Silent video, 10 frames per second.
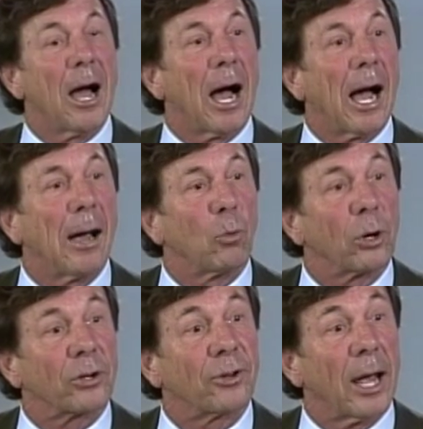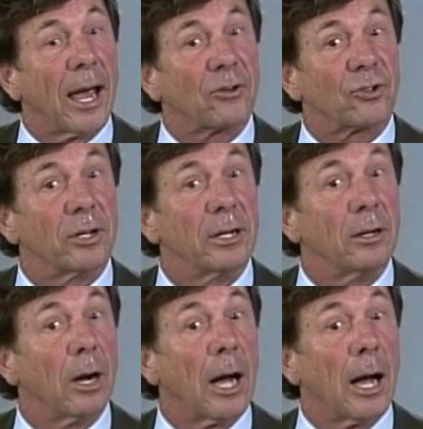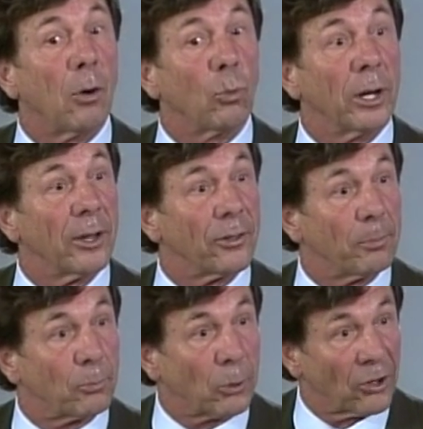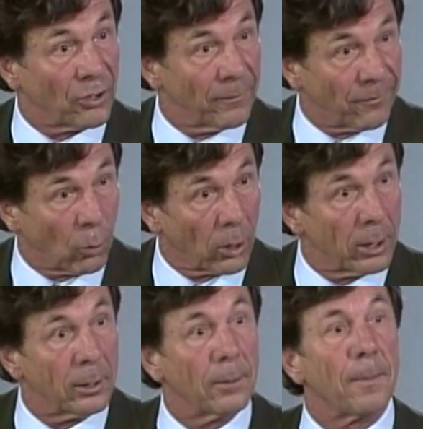I worked actually with President Ford